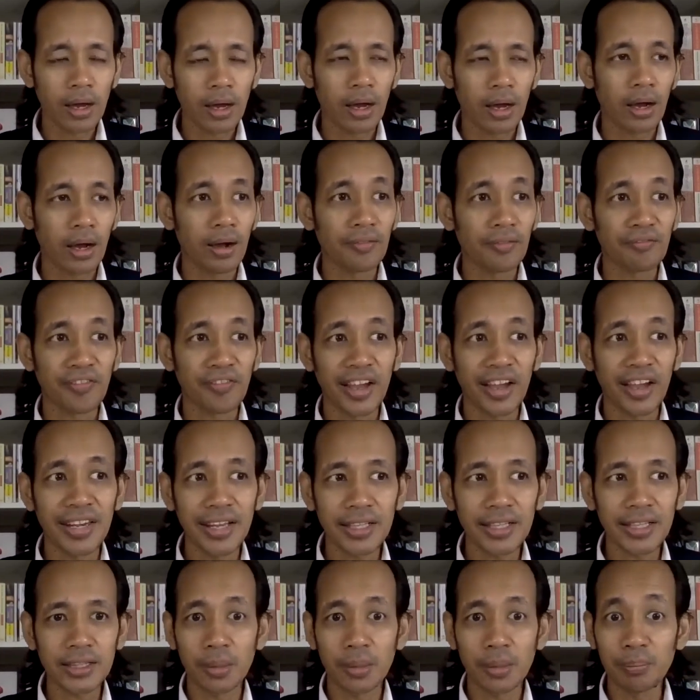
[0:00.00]
uh,
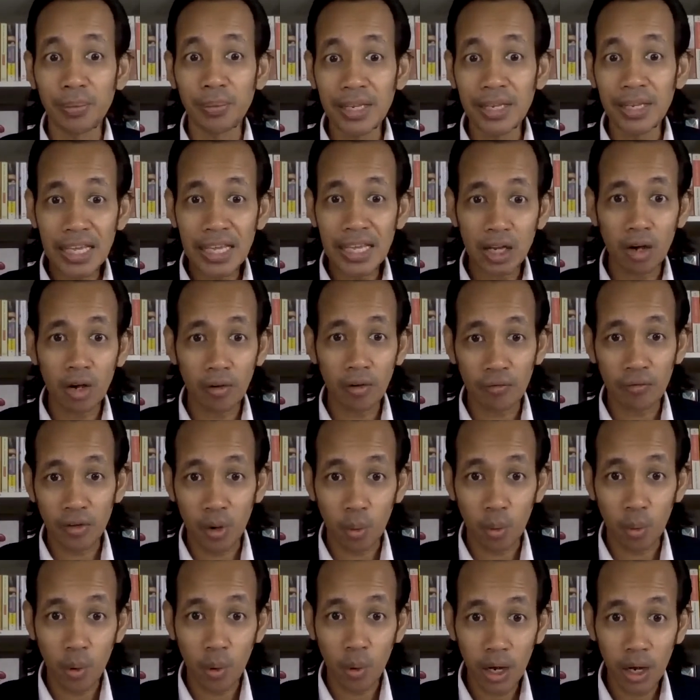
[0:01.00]
finding the meaning of
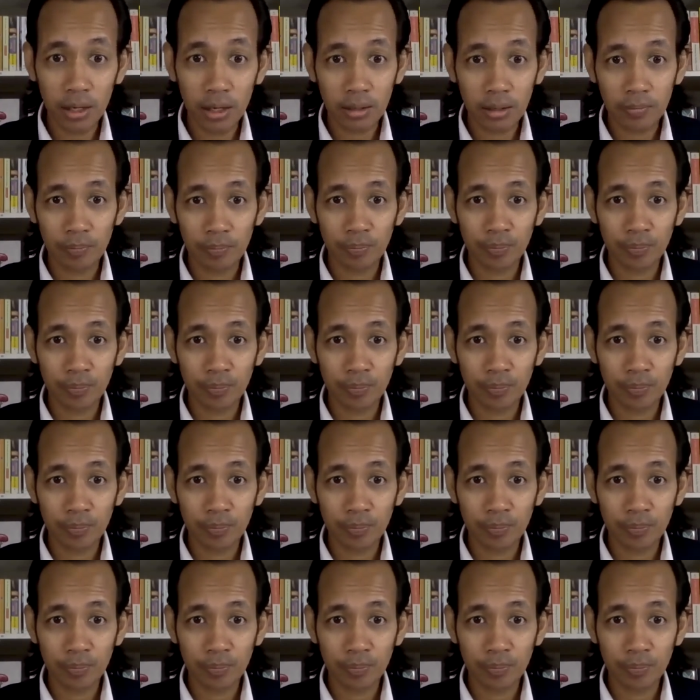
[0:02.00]
your work.